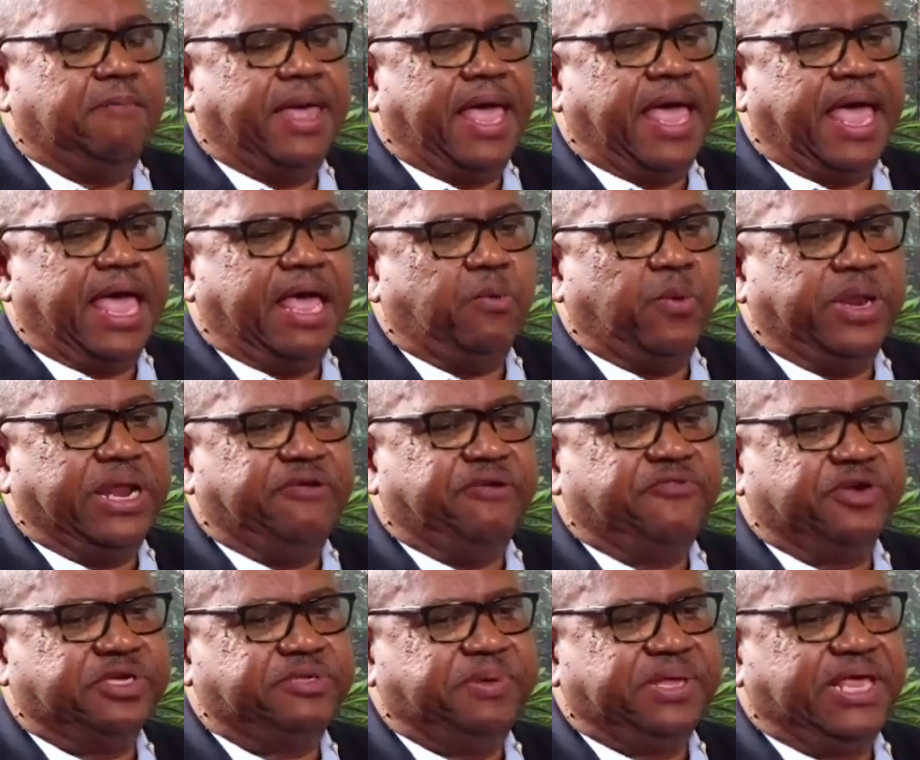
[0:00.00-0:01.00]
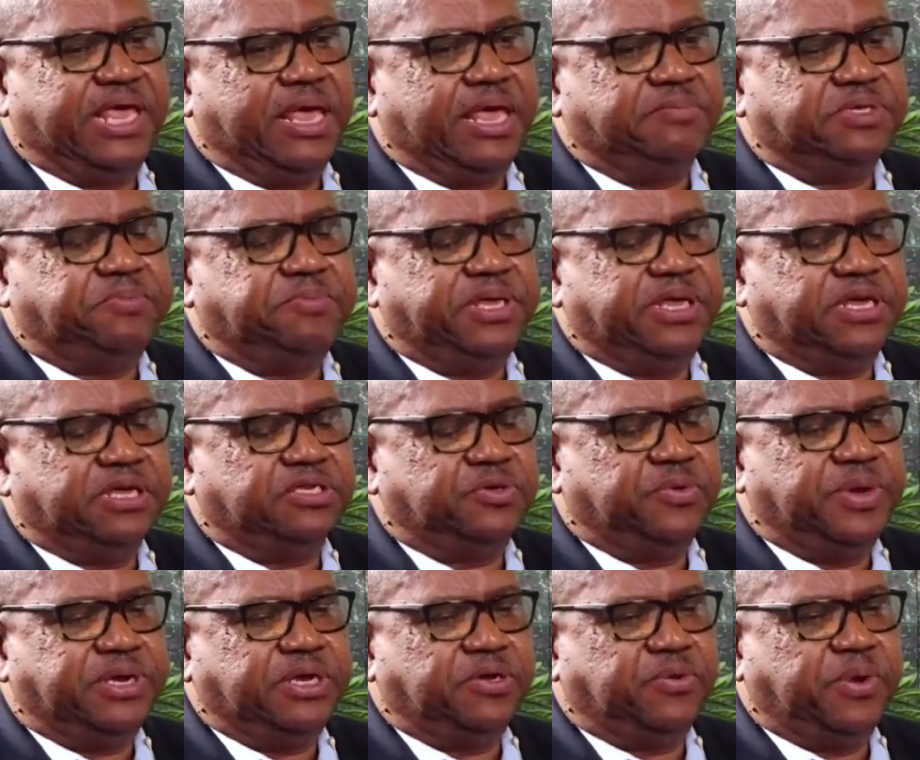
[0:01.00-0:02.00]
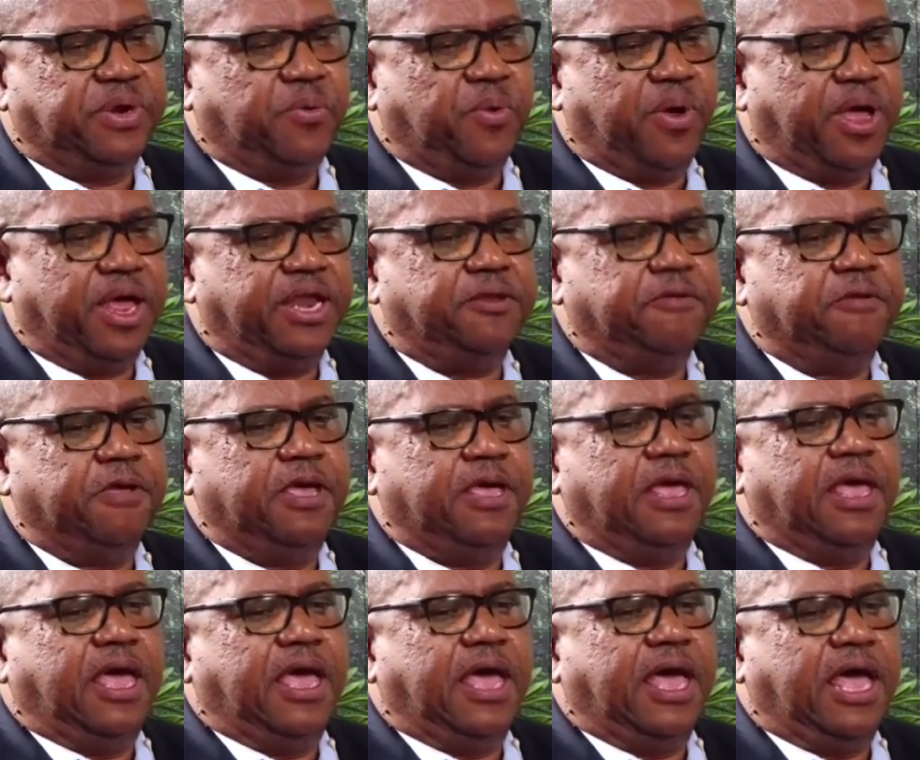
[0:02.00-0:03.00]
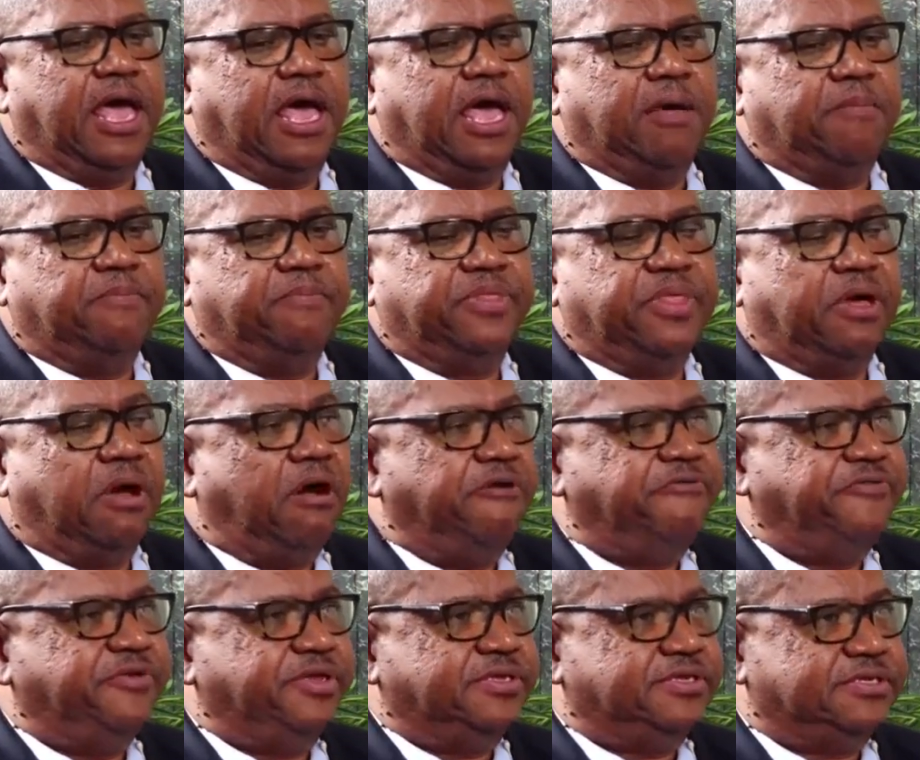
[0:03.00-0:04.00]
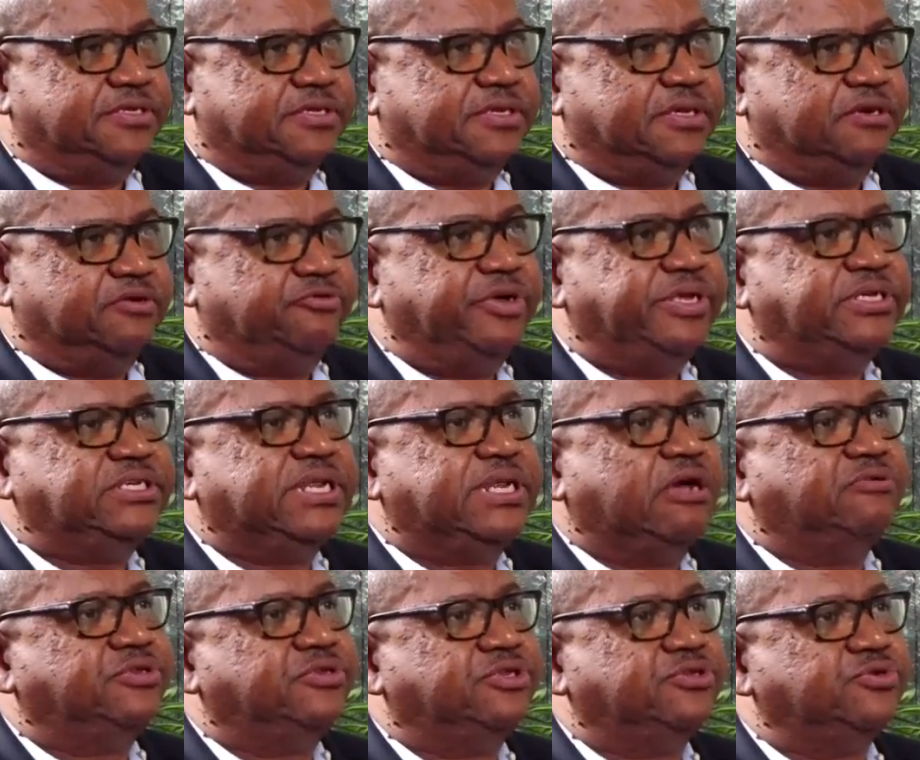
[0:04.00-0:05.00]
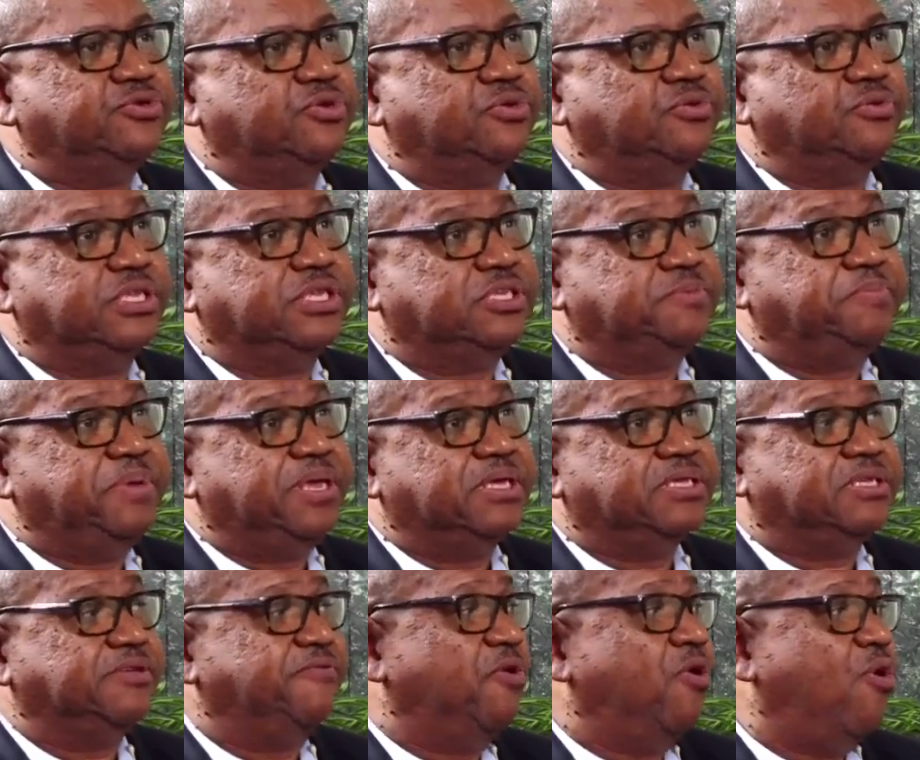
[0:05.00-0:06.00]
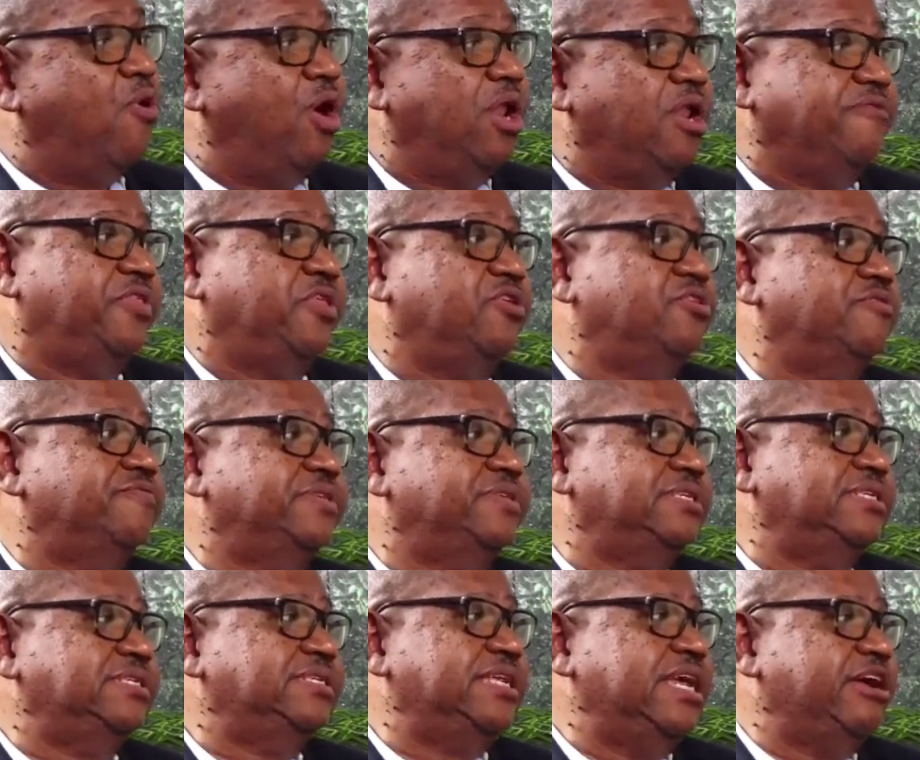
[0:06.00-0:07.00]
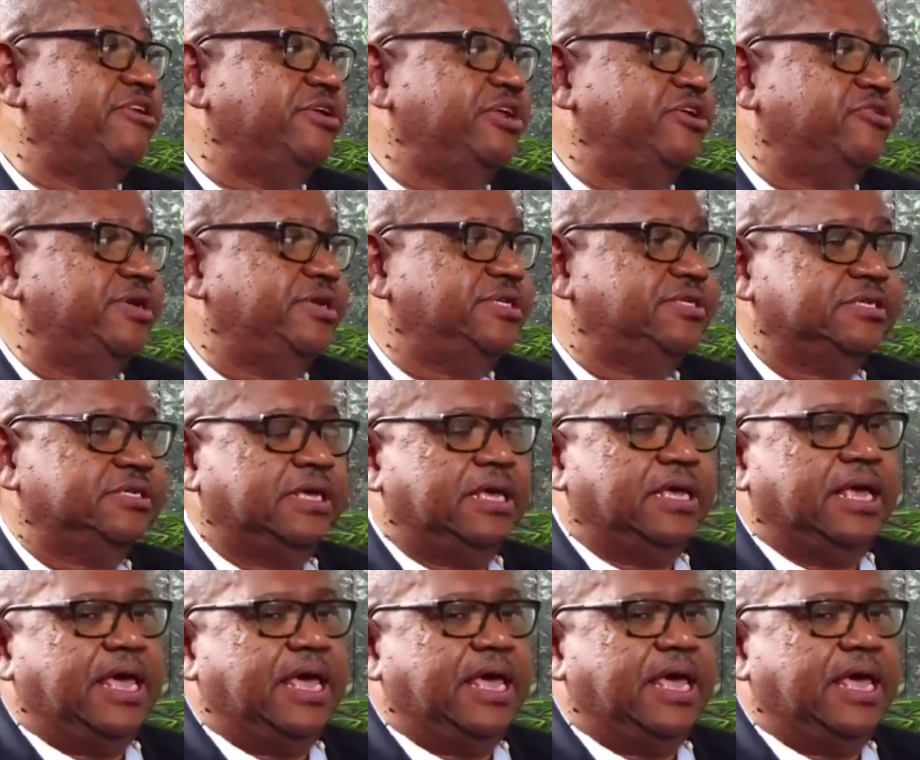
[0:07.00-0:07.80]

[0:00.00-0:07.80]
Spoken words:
And when I first became Speaker in 2021, the office reached out to the speakers of all of the overseas territories,